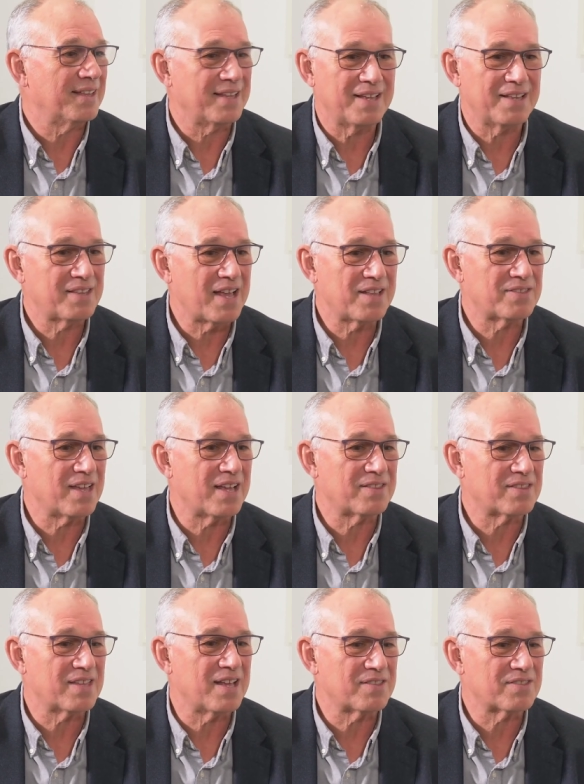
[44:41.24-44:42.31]

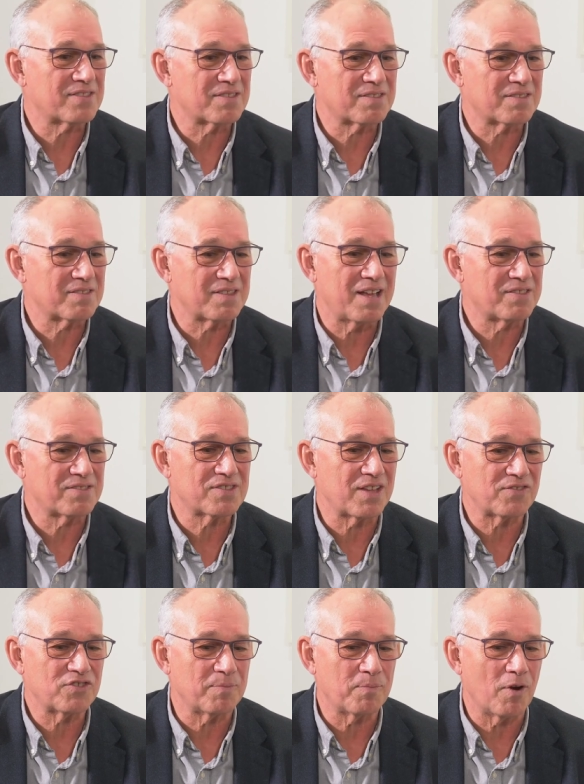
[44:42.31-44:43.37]
It's
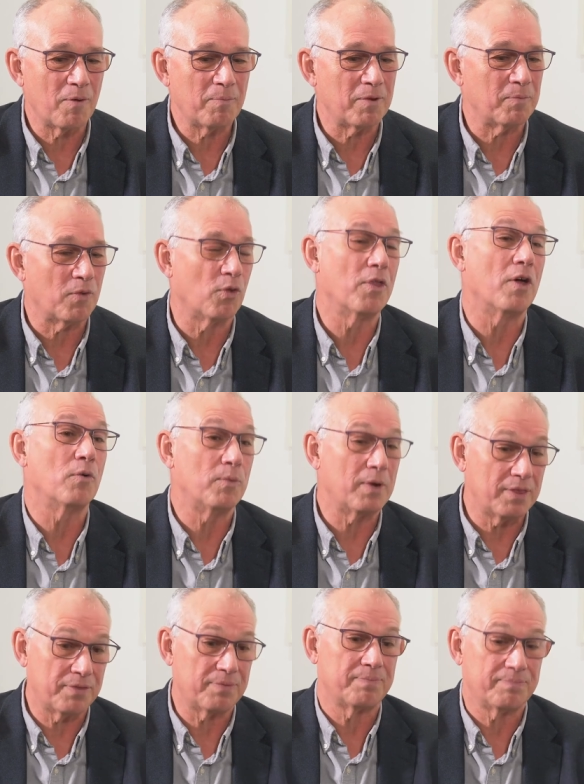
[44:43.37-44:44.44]
such a problem, although
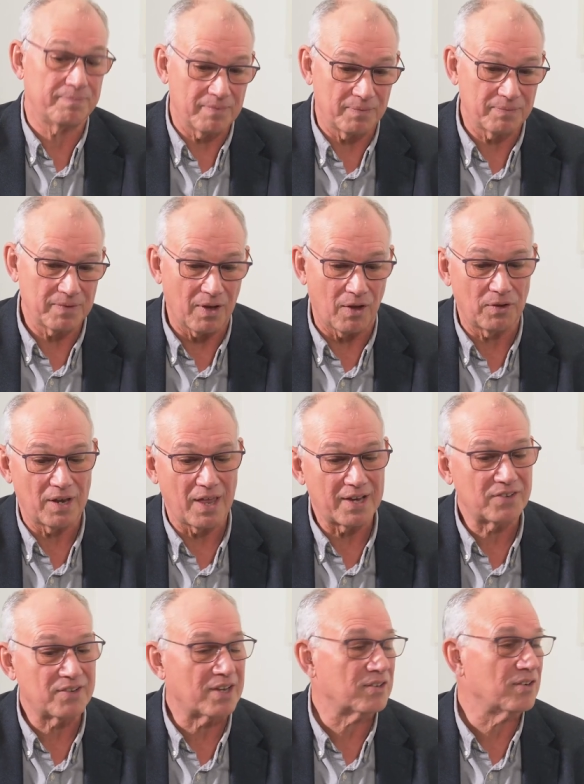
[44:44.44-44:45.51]
with online
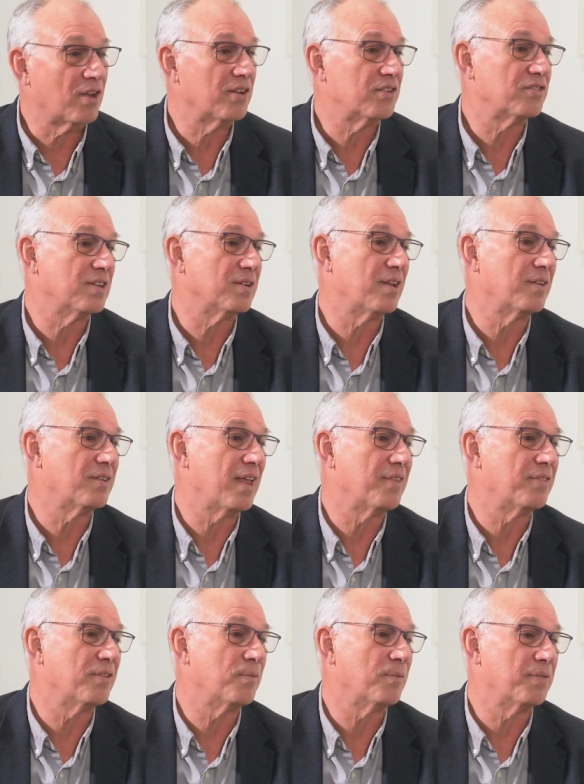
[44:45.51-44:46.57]
technology
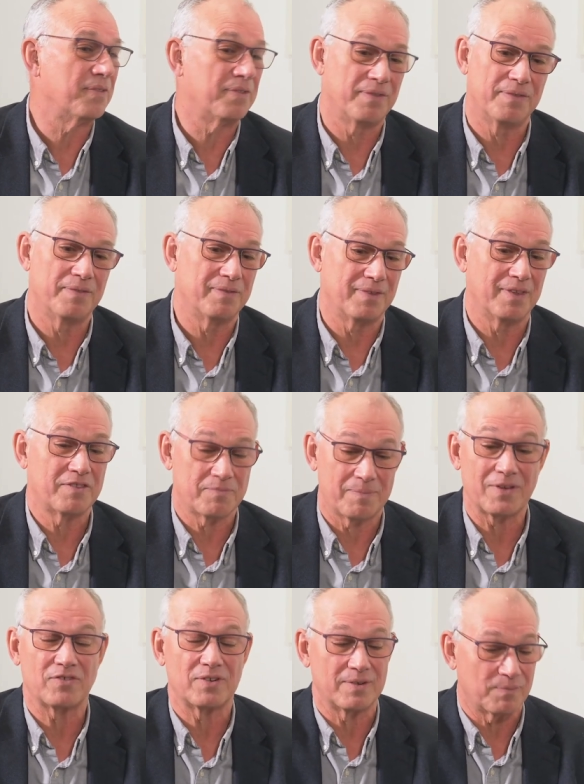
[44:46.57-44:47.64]
and
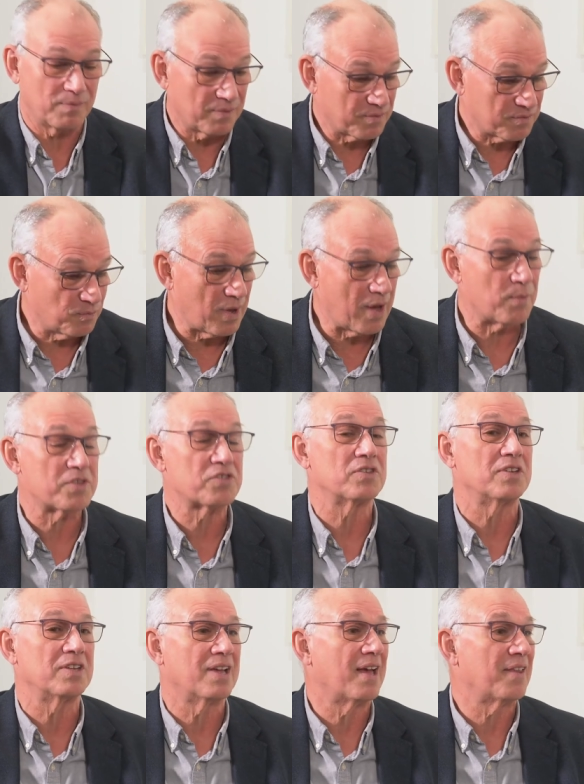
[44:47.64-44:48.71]
especially where we're
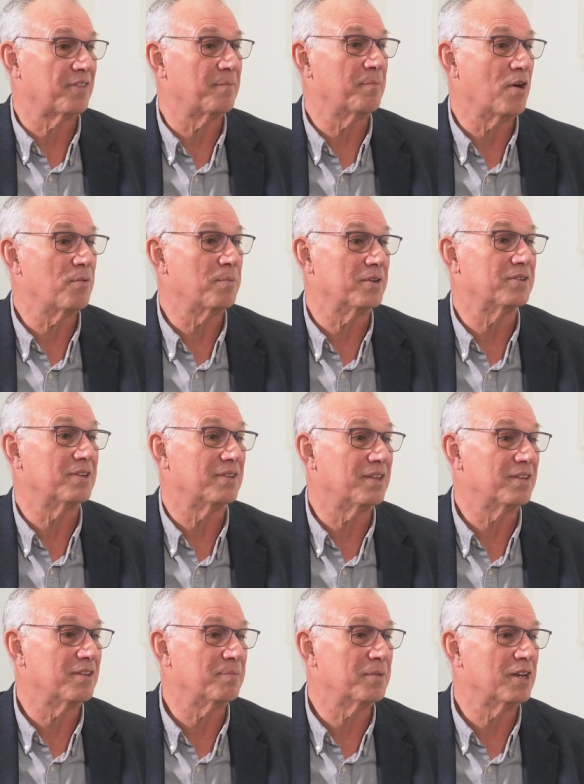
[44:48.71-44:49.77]
sitting at the moment and
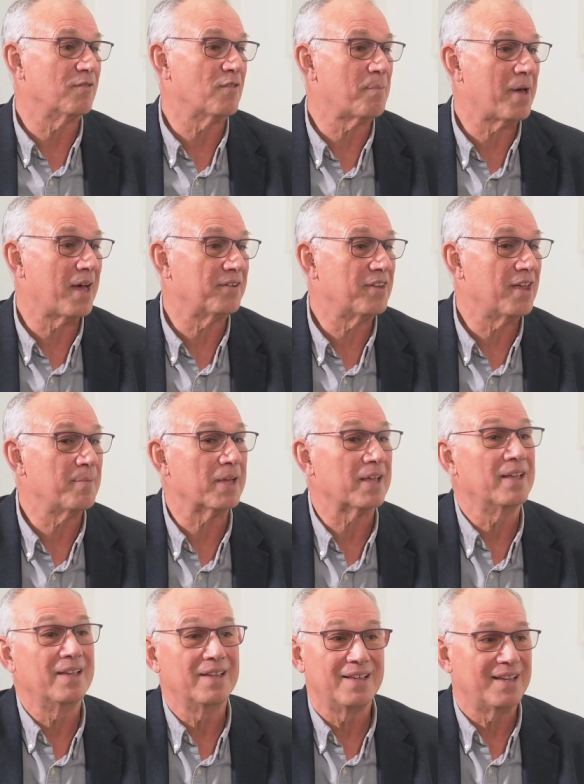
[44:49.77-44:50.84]
in the middle of a pandemic,
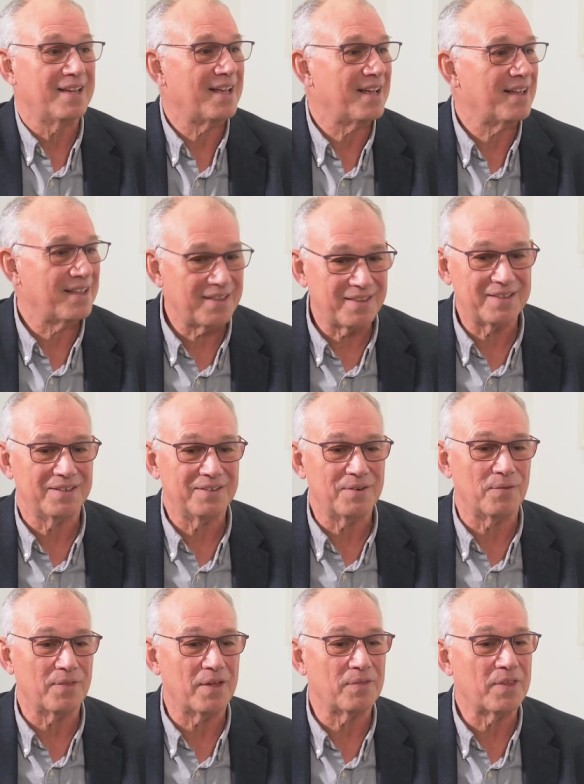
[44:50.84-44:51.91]
you
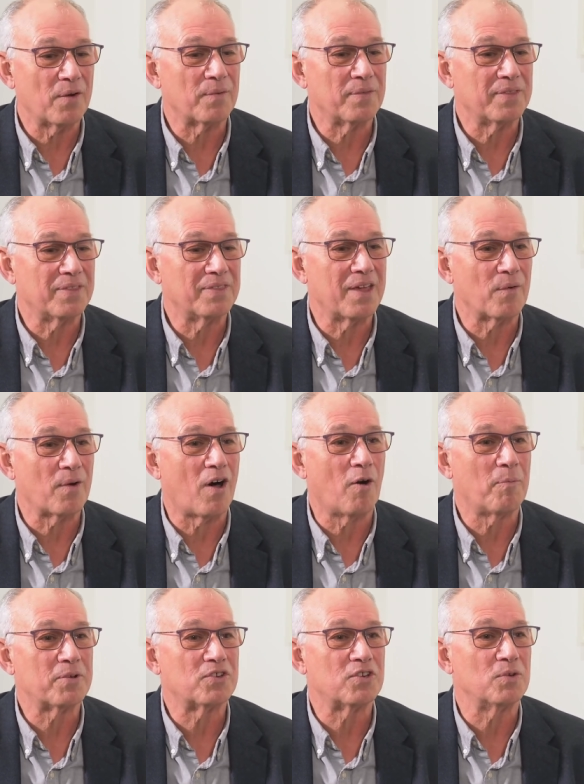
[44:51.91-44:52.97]
know, there are
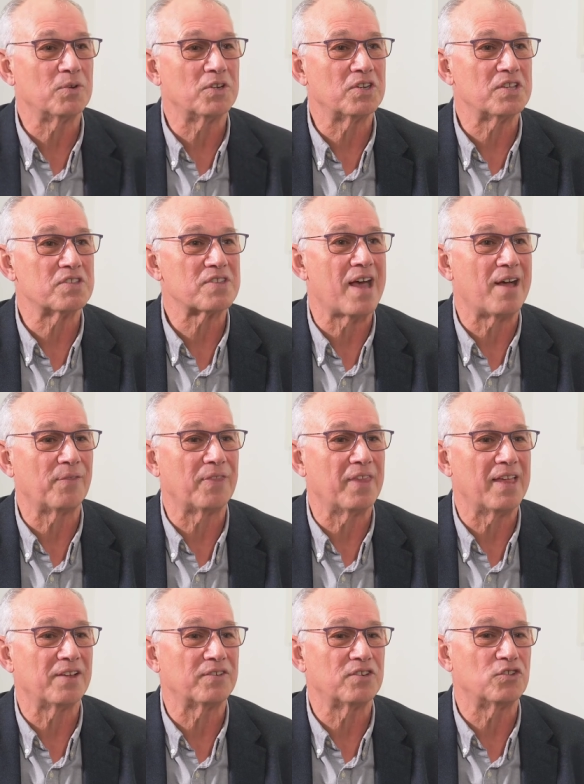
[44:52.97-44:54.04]
opportunities out
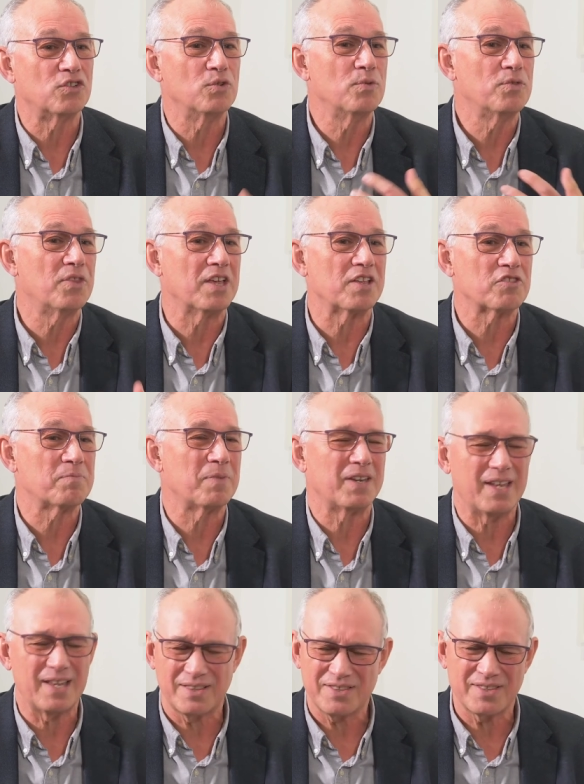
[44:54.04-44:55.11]
there to do things, but
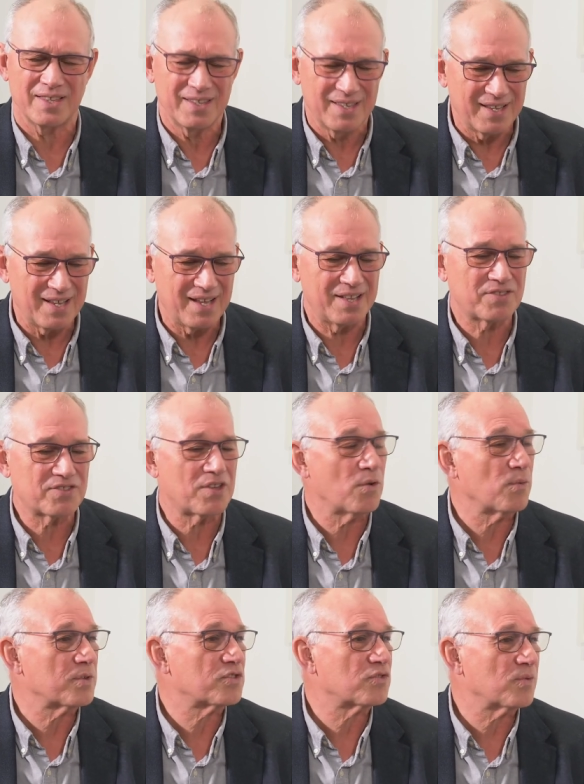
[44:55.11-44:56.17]
it's so
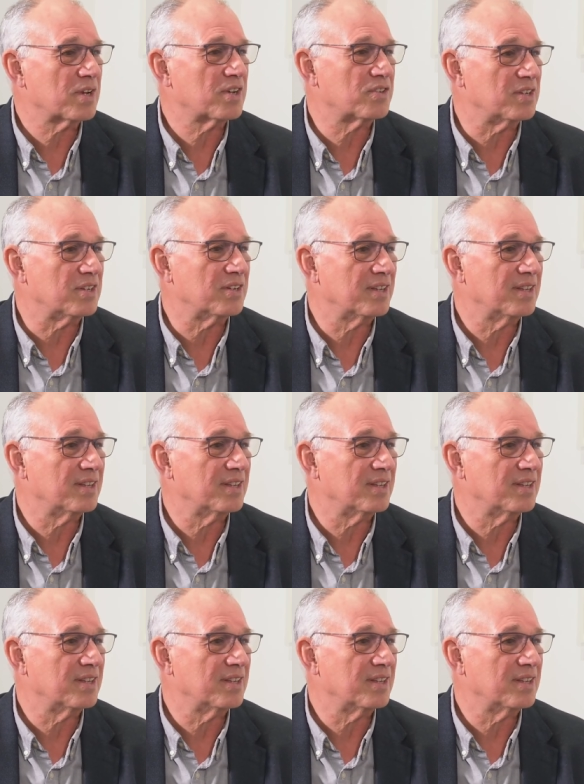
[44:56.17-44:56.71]
restricted.